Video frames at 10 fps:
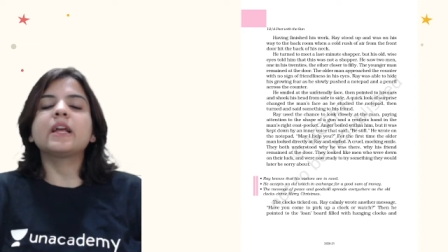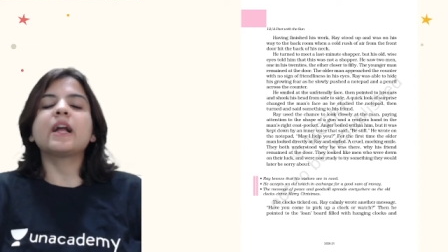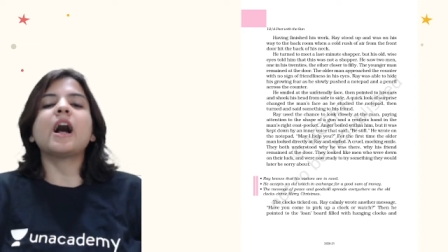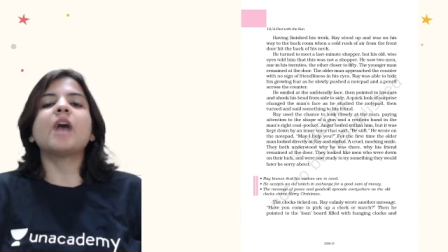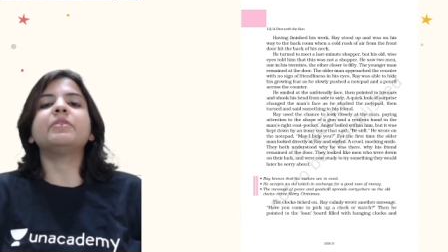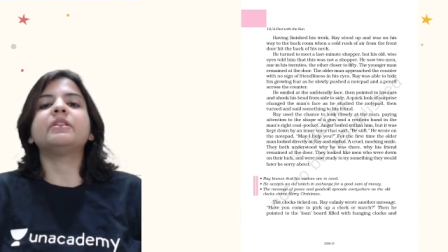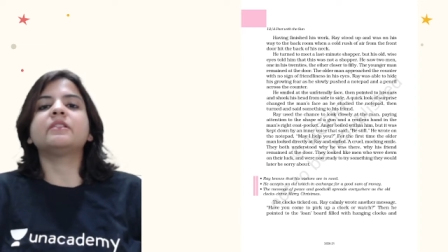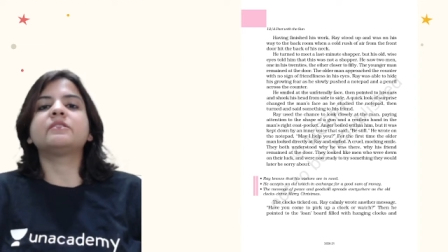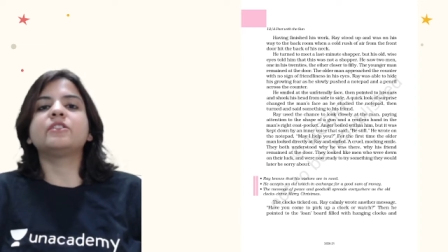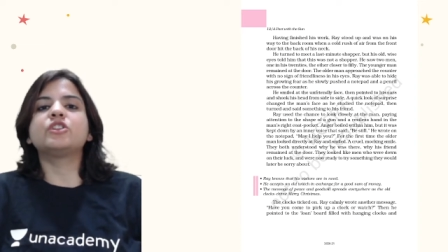calm in
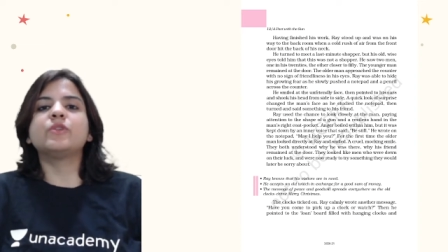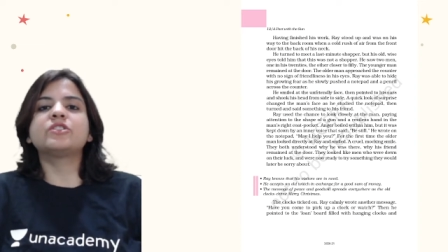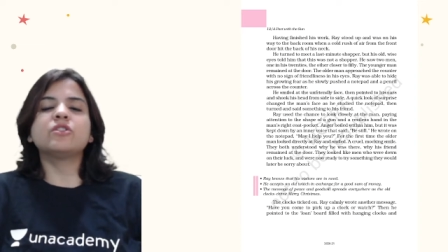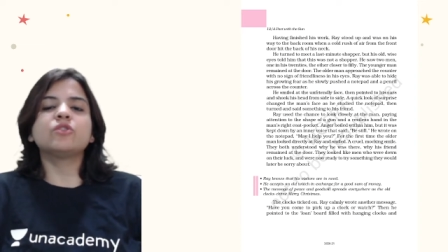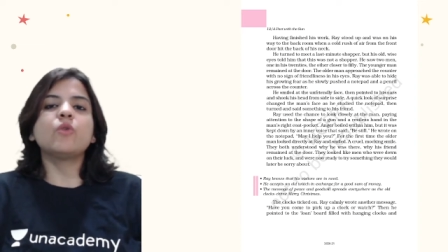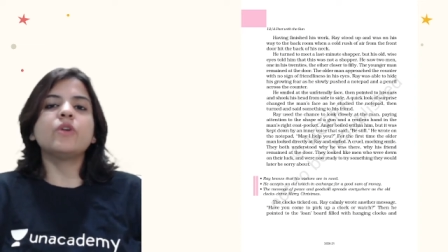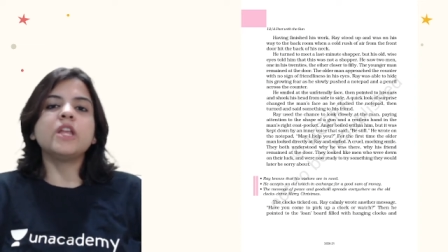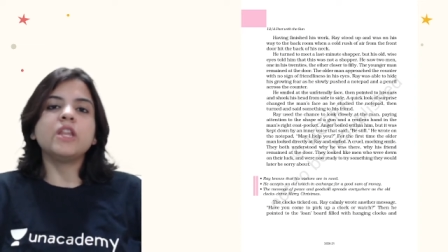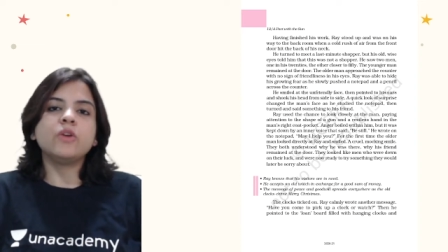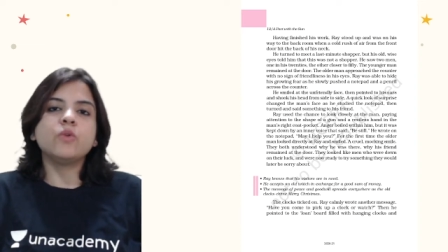this situation, though he
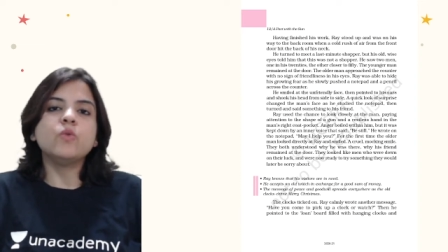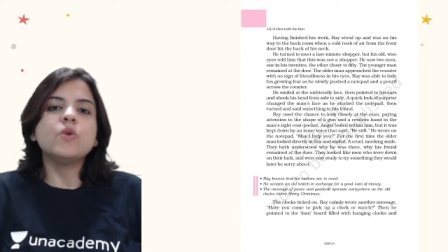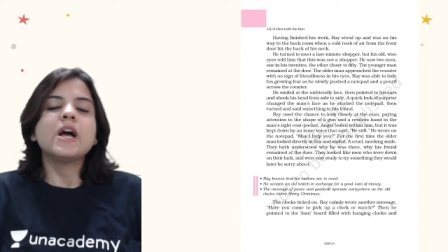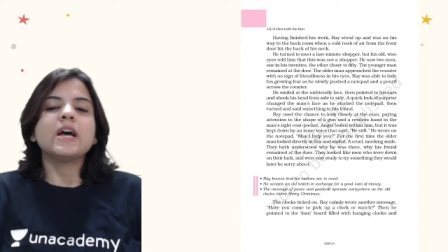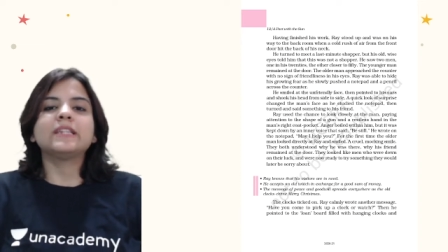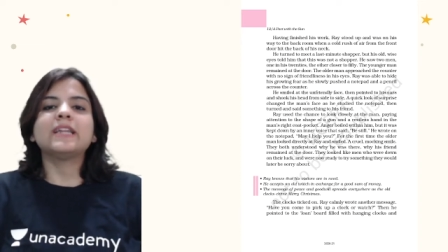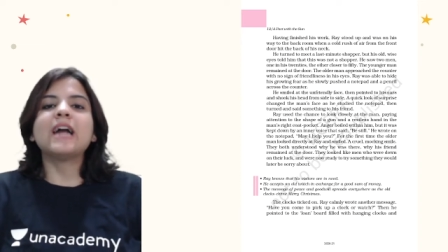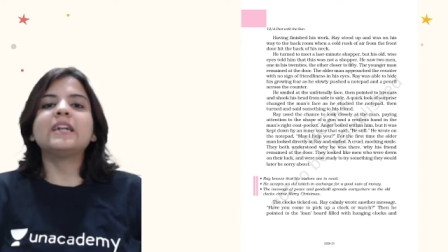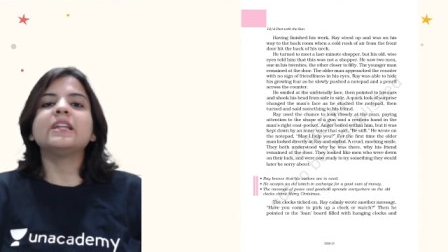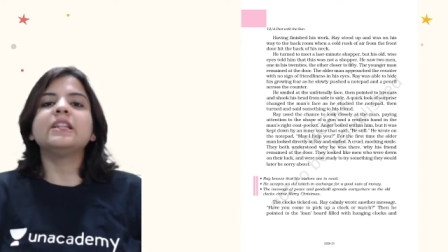knew
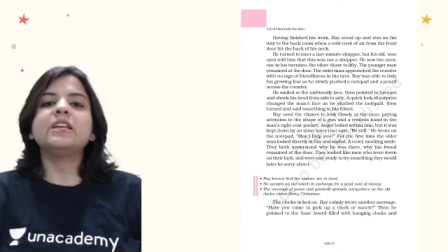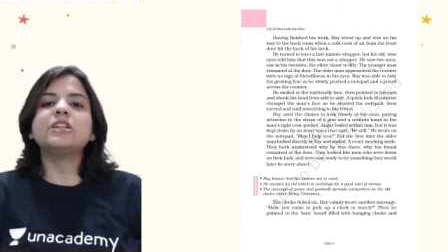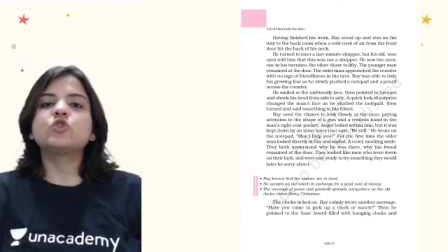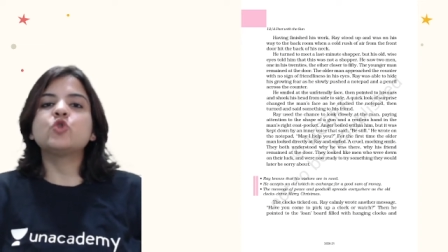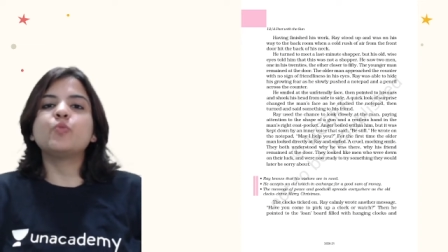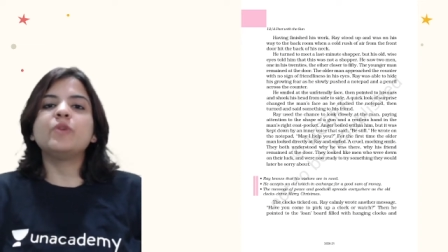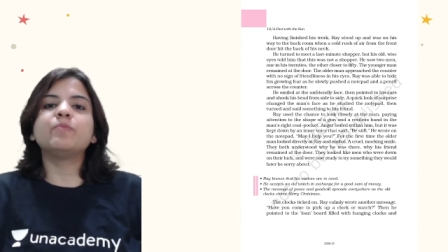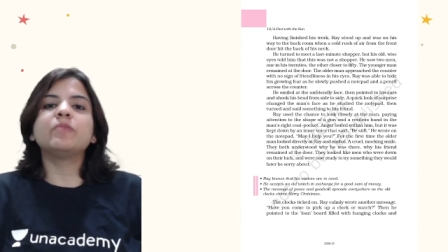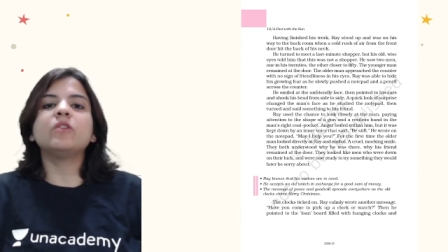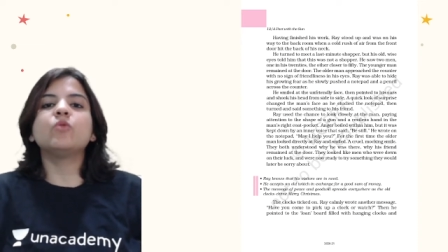that these two
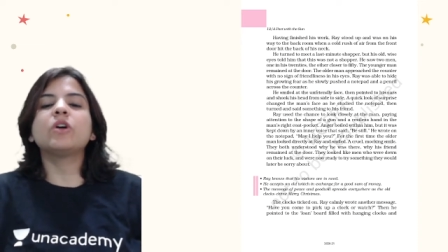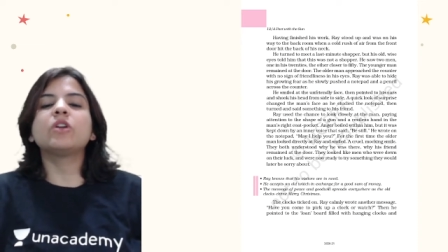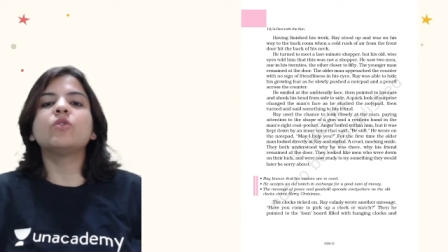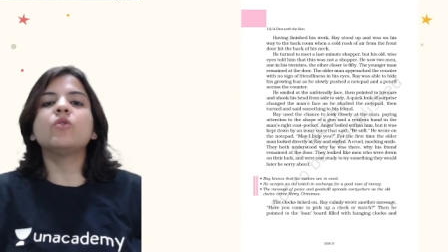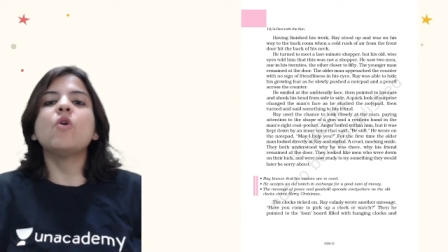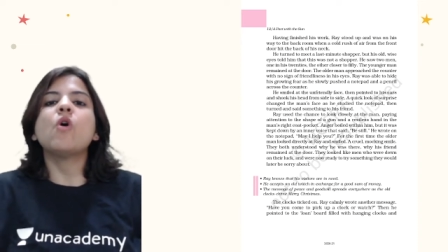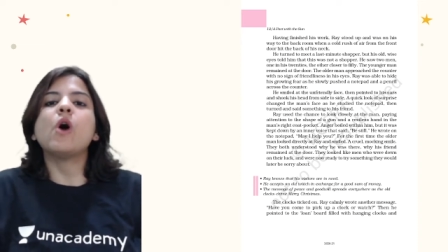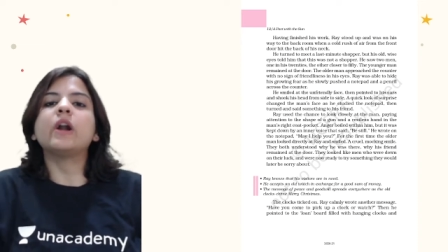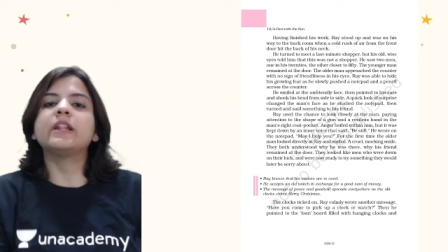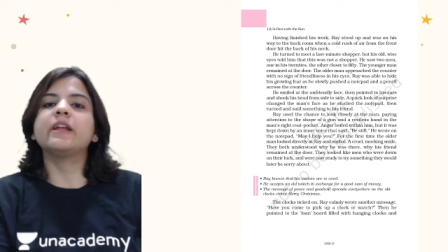people were no
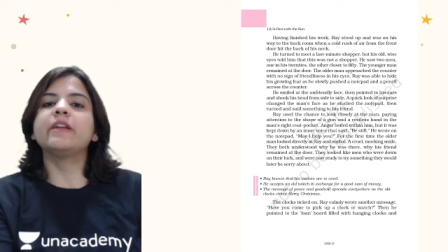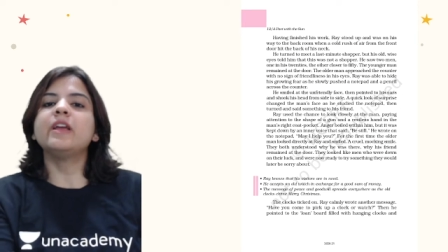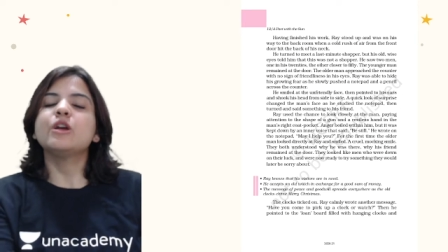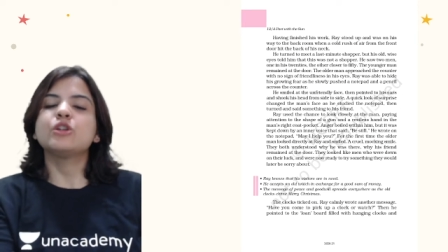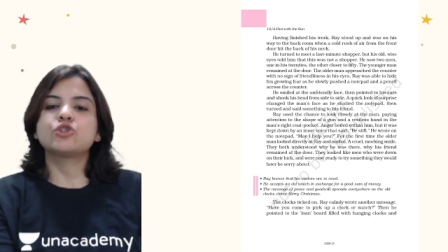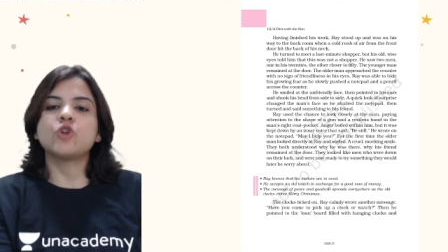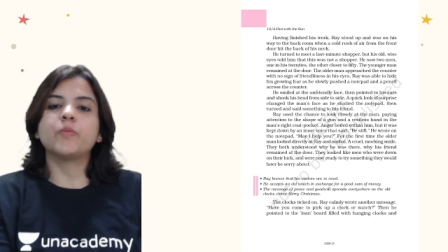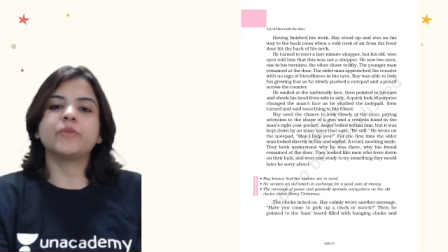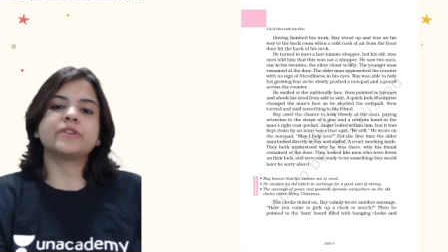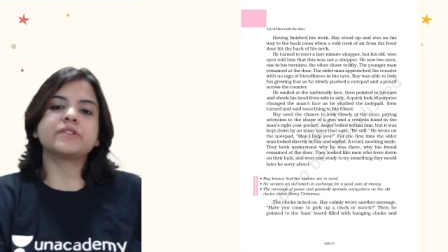ordinary
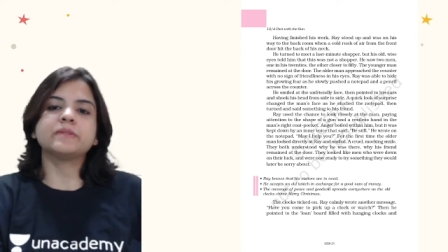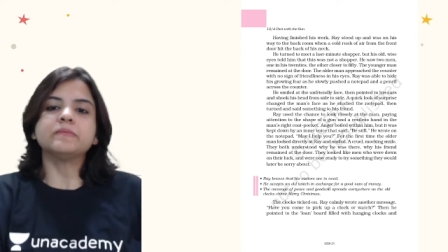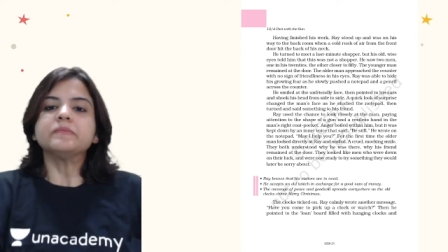shoppers.